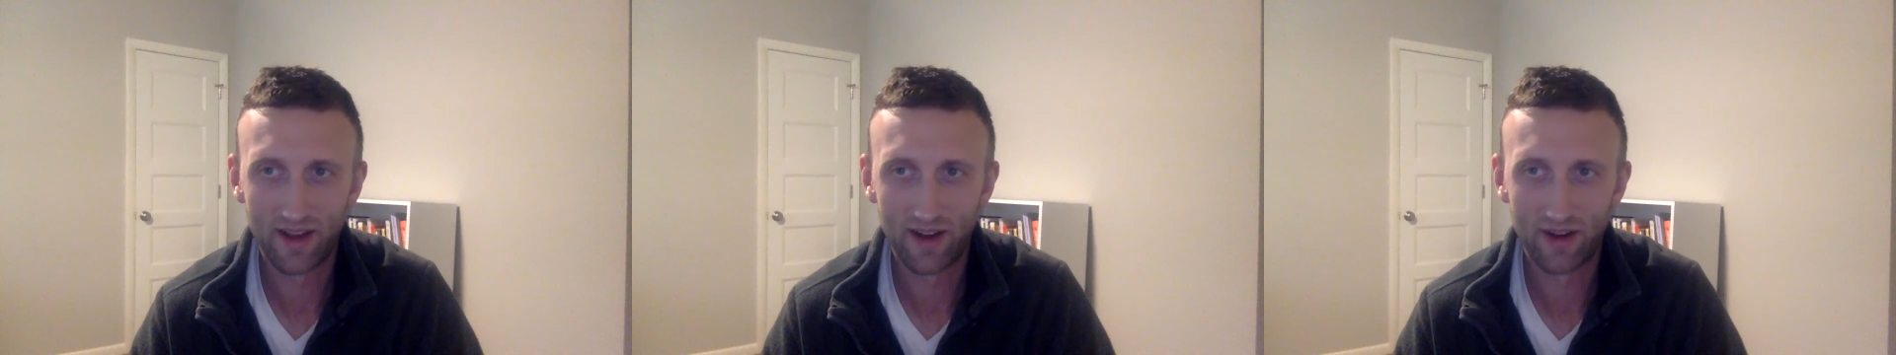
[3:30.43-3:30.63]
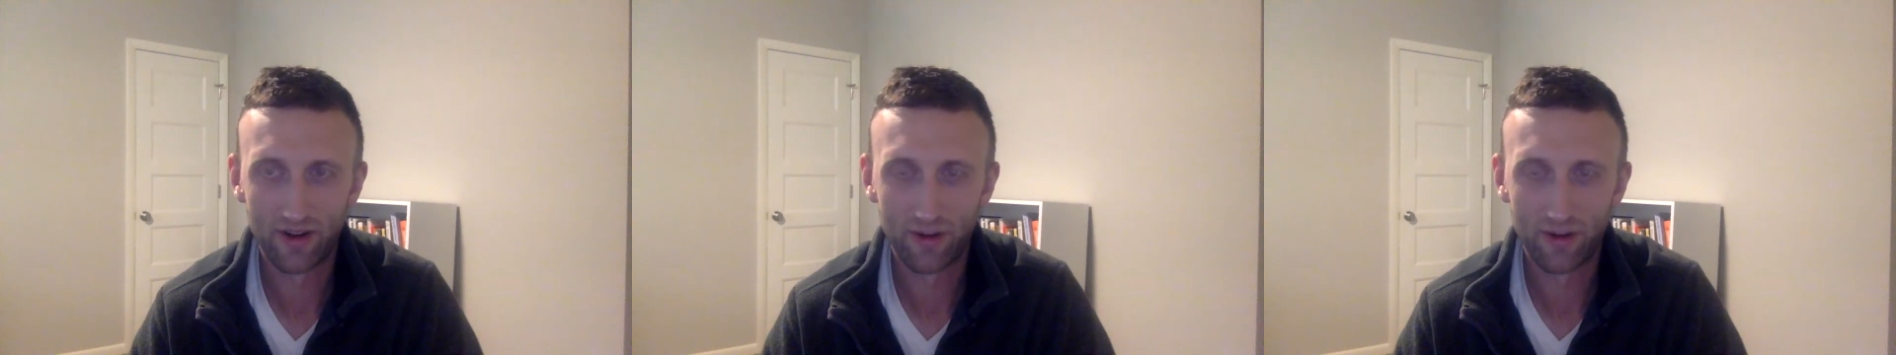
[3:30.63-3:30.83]

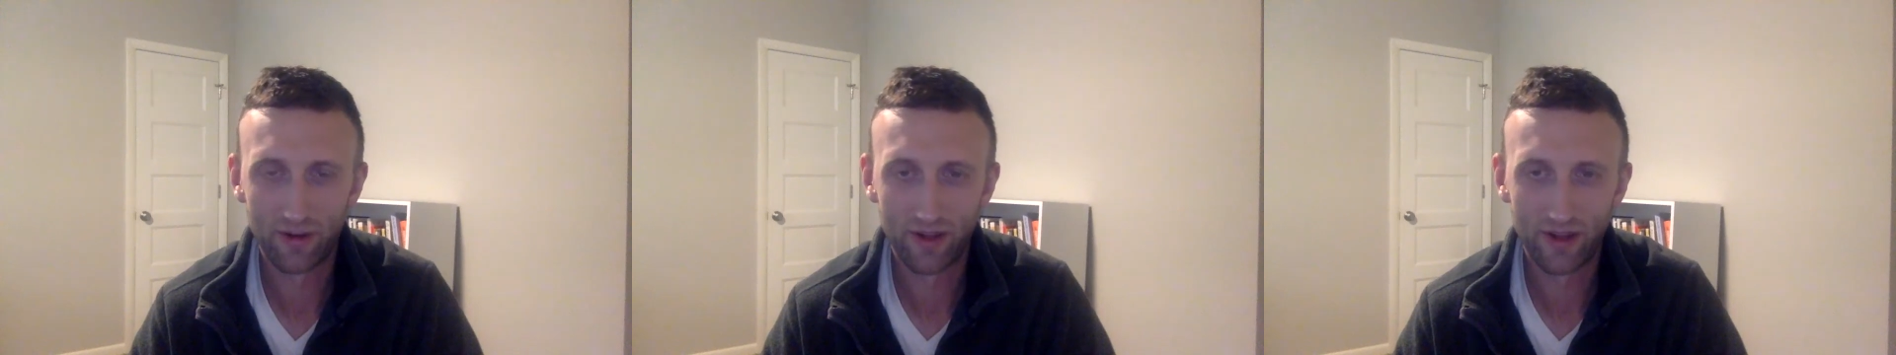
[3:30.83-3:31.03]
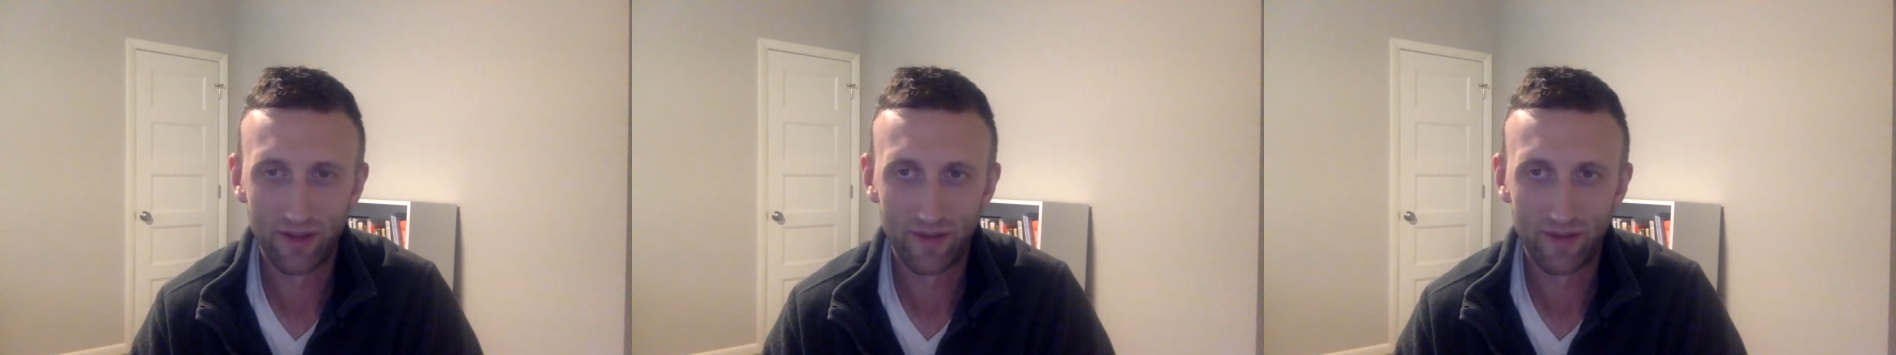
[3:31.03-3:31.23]
our Total
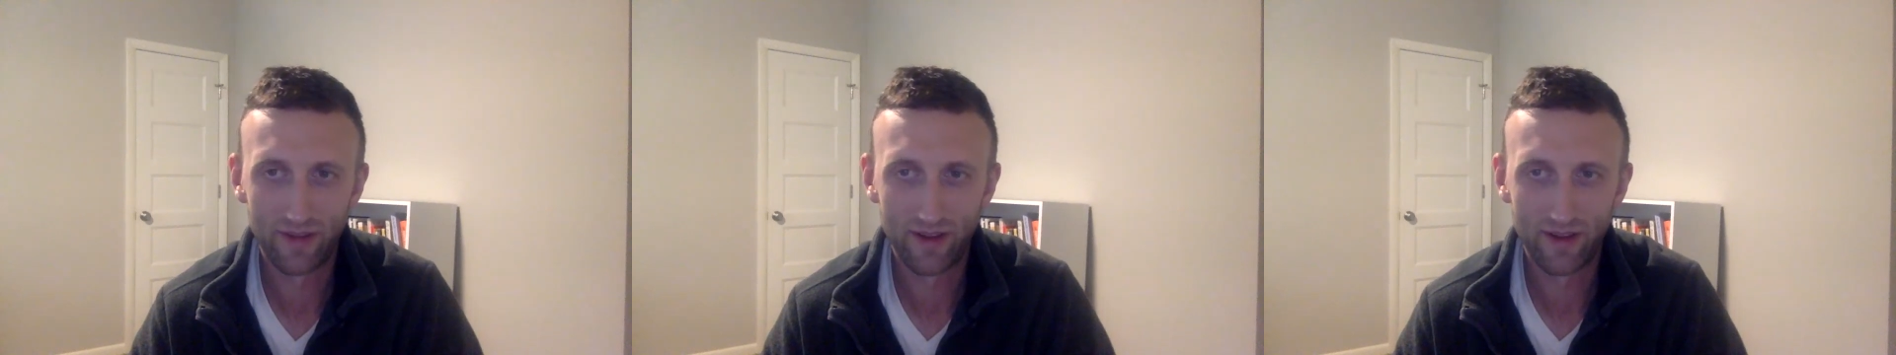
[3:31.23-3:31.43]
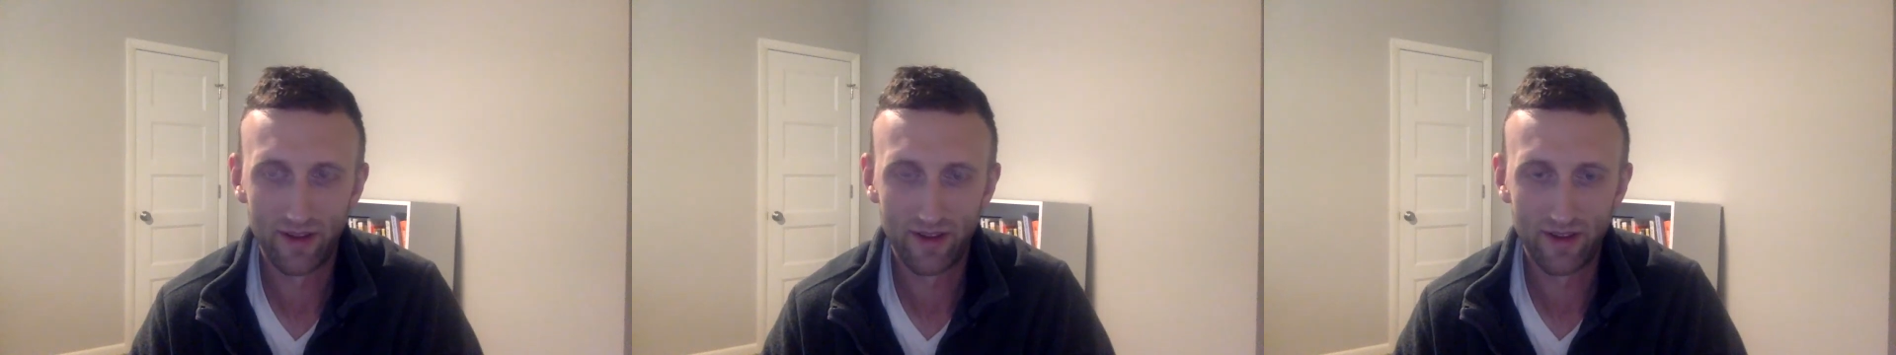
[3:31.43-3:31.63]
Life
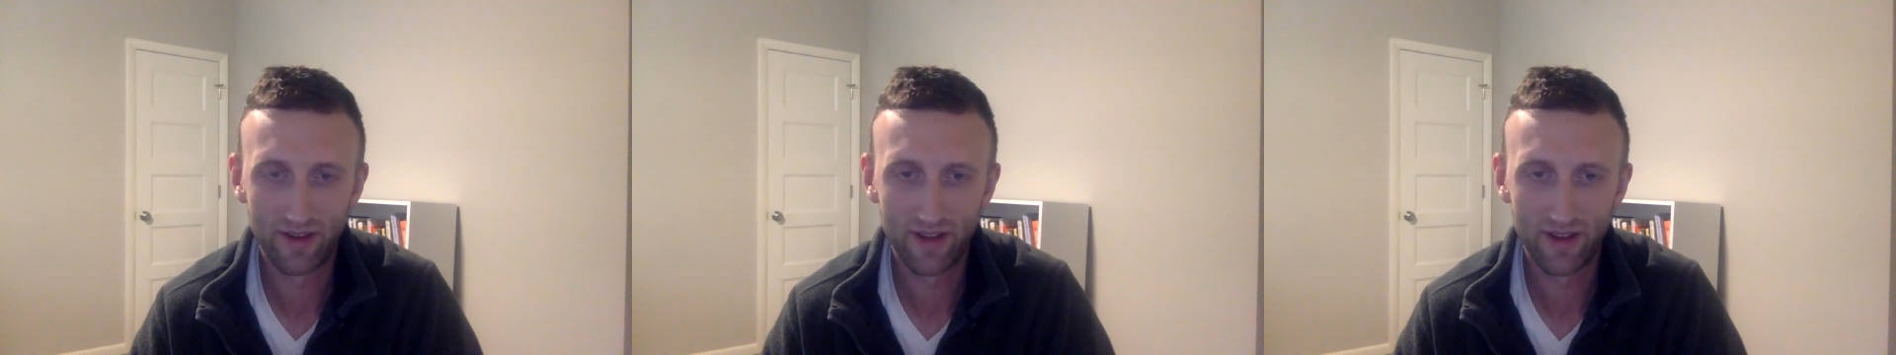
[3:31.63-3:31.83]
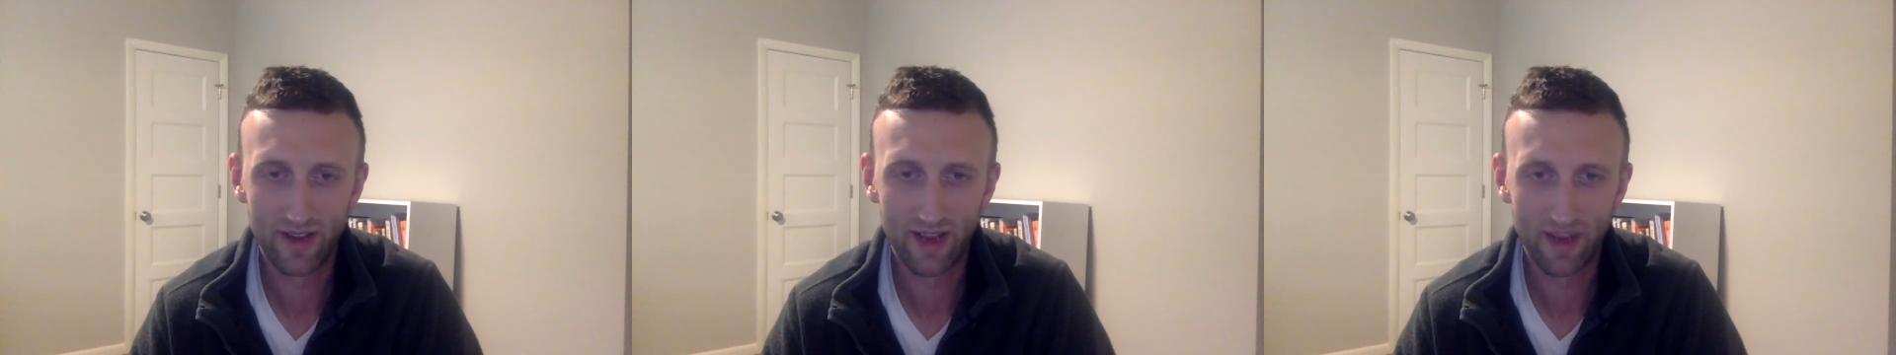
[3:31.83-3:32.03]
Fitness
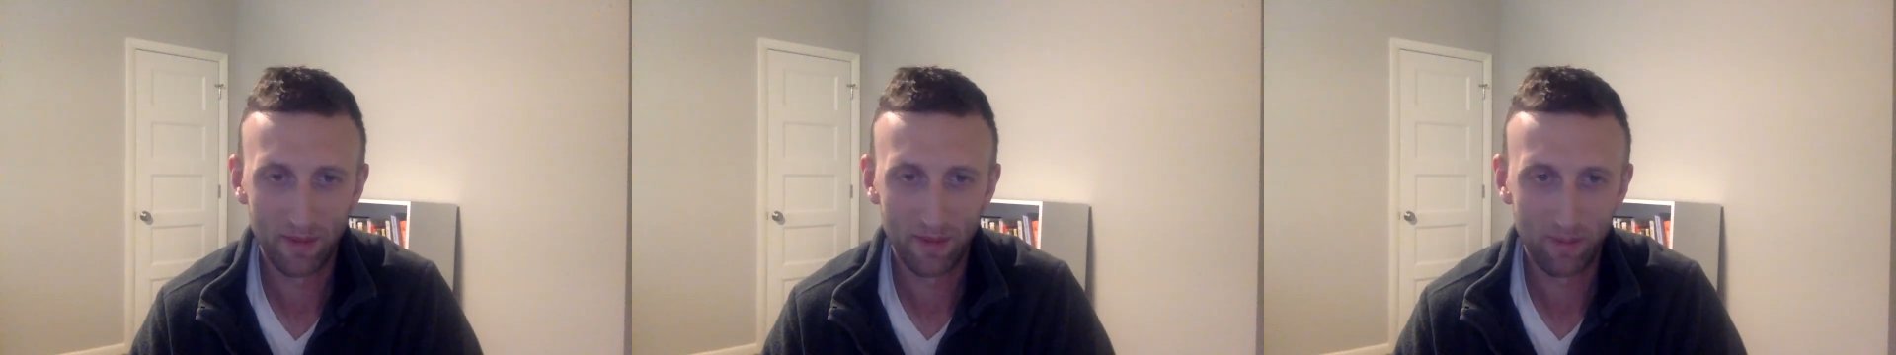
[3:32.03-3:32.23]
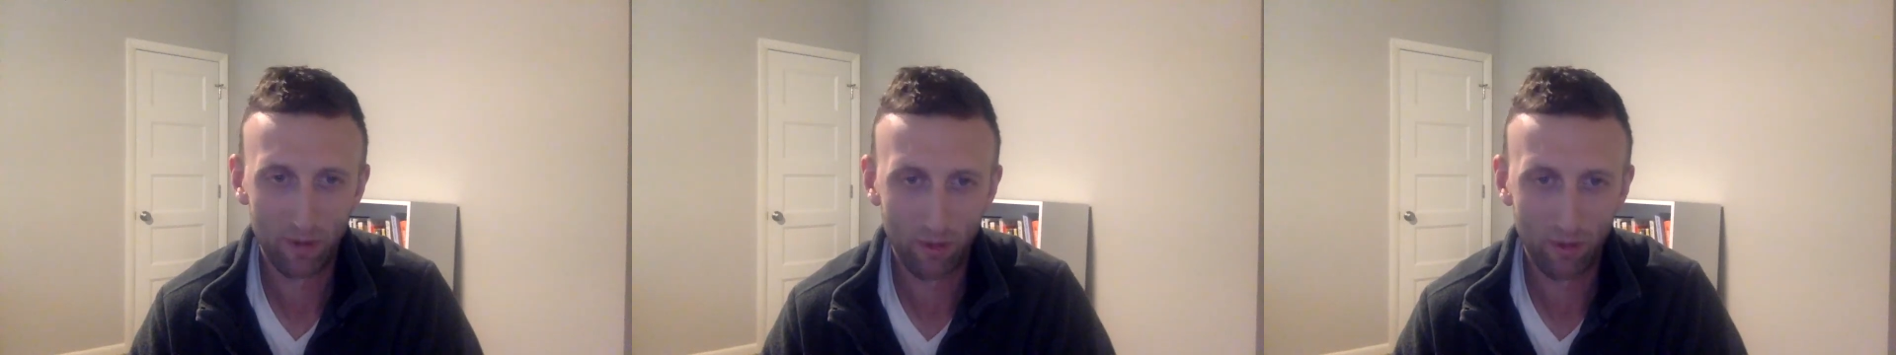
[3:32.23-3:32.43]

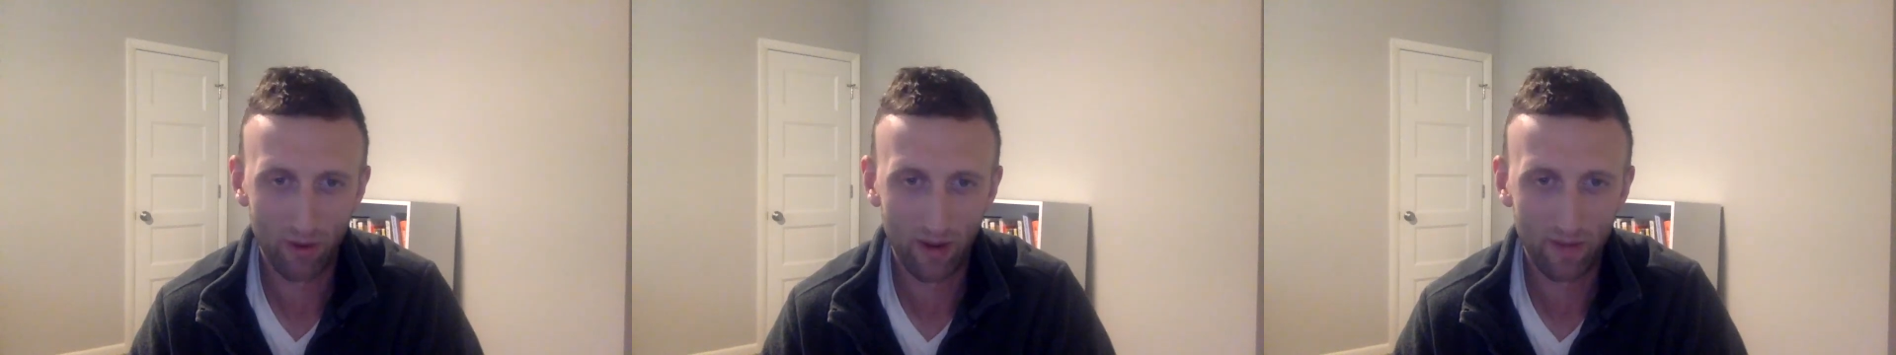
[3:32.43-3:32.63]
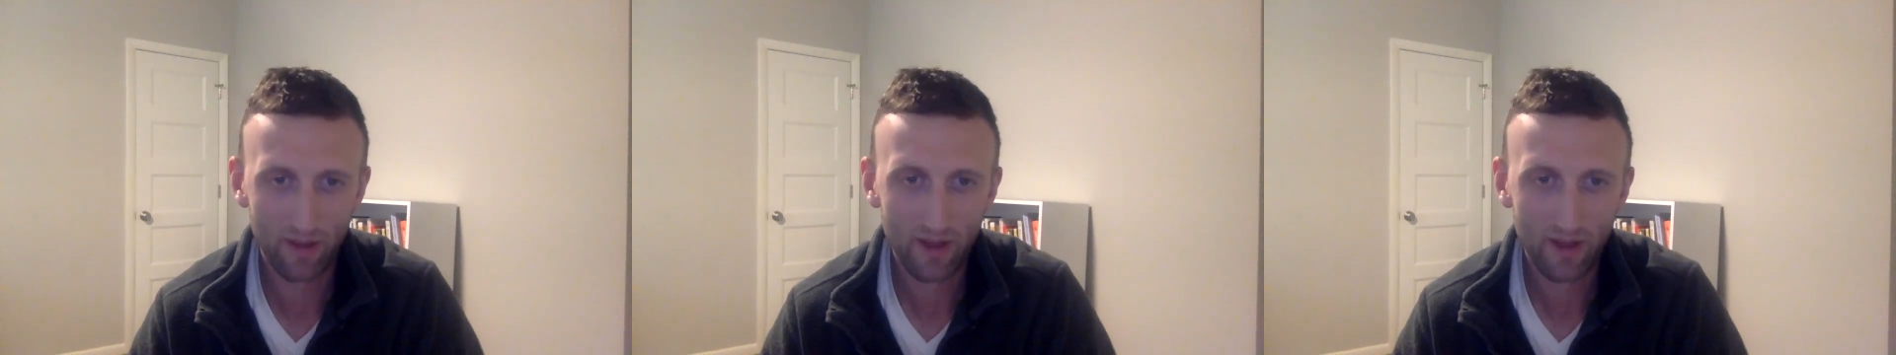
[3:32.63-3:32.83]
Academy
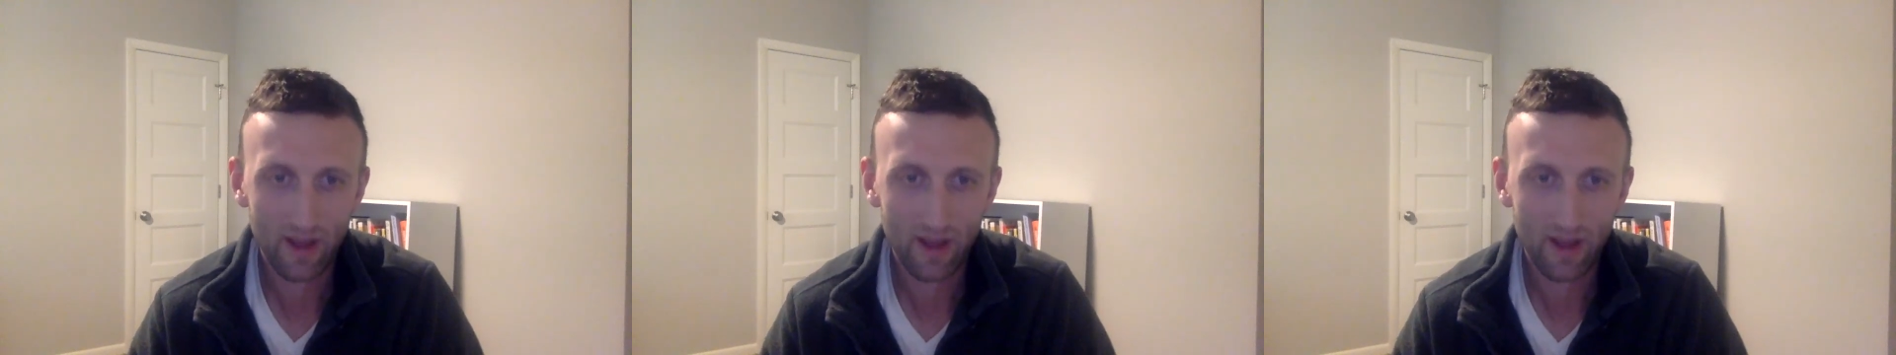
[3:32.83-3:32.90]
program.